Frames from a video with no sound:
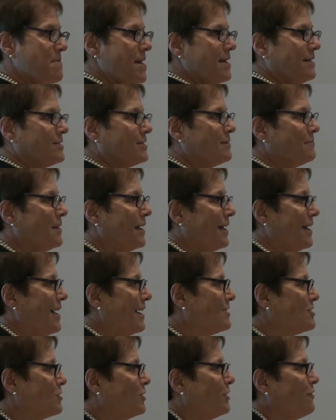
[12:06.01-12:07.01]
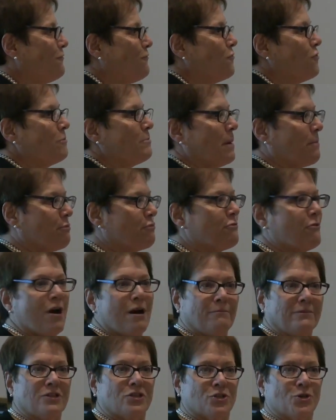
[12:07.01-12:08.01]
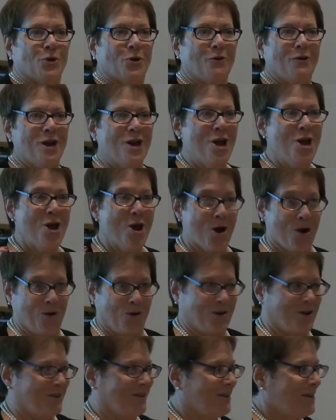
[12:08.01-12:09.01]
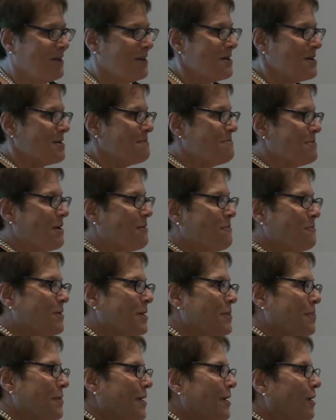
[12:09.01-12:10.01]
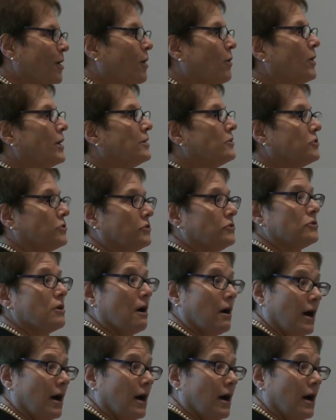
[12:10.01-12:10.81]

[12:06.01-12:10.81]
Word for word: makes them actually form a promissory note about what they're going to